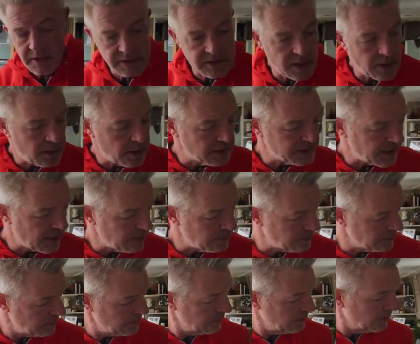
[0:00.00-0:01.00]
so I
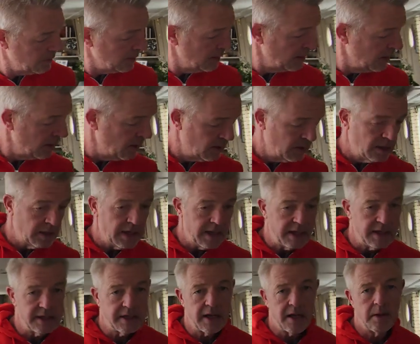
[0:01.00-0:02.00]
don't
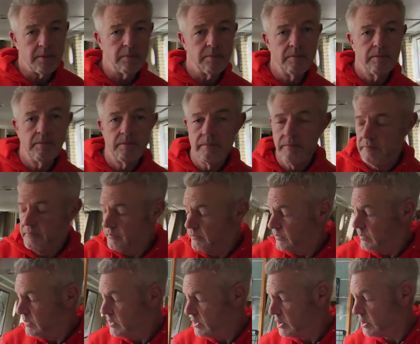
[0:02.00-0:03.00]
end up
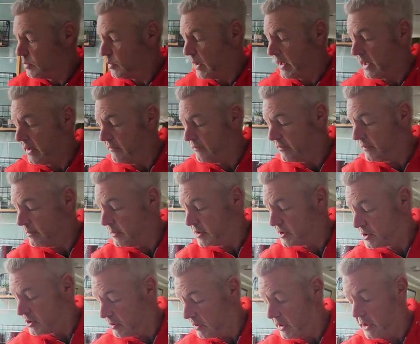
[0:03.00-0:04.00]
swinging from a
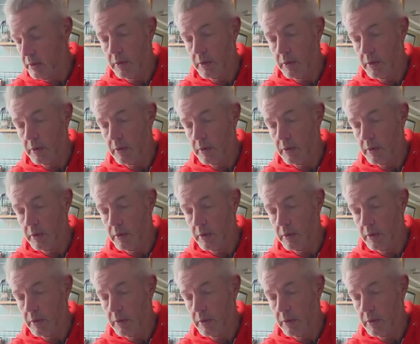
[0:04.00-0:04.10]
tree